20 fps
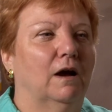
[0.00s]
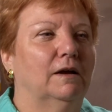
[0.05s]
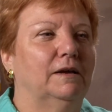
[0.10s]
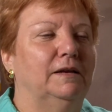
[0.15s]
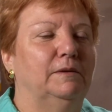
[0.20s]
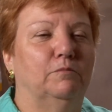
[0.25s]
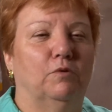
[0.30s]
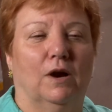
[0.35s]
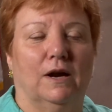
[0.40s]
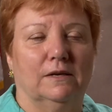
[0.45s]

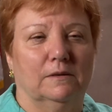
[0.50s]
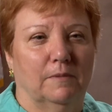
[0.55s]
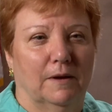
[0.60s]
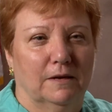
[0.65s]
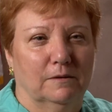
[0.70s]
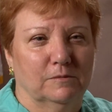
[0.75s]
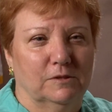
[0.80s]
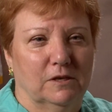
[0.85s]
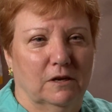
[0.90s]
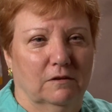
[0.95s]
He bragged
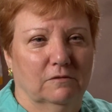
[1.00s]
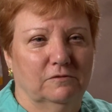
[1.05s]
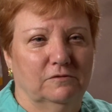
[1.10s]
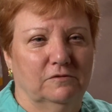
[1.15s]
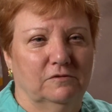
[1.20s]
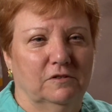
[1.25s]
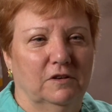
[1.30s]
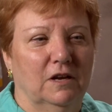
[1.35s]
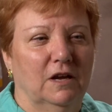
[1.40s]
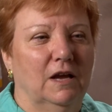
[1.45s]
about
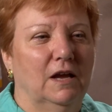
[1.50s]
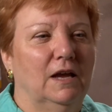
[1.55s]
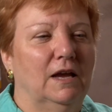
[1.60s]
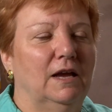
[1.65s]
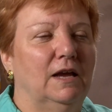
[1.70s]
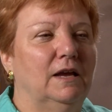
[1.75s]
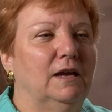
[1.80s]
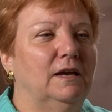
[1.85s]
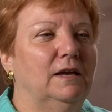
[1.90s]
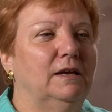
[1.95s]
himself.
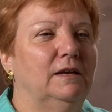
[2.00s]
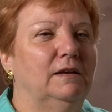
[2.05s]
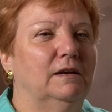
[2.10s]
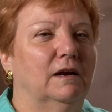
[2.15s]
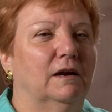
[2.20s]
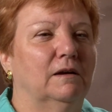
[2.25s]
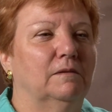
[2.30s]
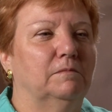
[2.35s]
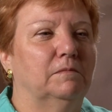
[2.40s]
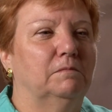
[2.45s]
He
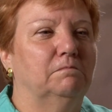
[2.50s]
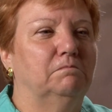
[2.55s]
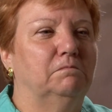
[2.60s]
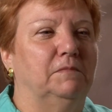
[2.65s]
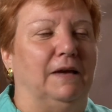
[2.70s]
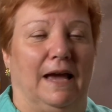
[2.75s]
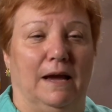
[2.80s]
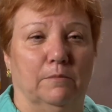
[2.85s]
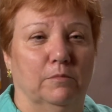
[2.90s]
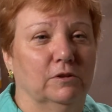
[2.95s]

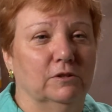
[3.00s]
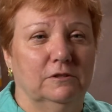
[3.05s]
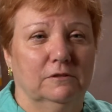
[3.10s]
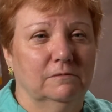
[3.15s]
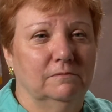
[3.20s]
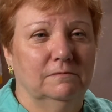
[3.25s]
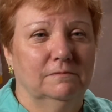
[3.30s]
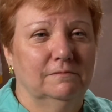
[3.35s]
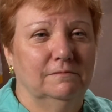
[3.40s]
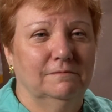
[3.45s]
gambled.